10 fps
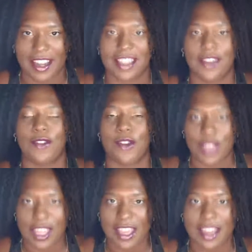And then if you're
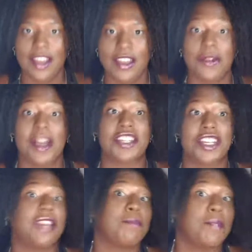thinking, you actually
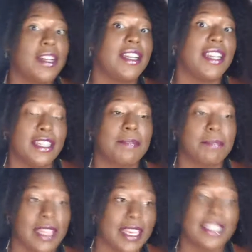can put into
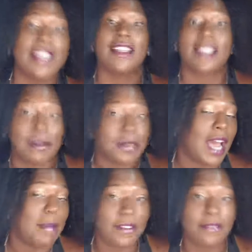place some
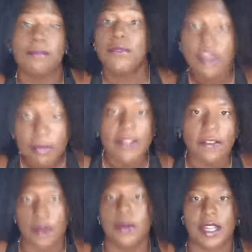type of movement
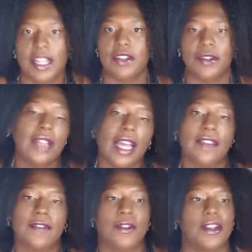forward in your
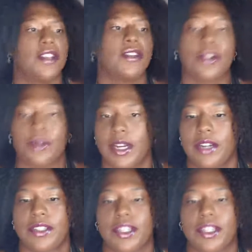life or in your career.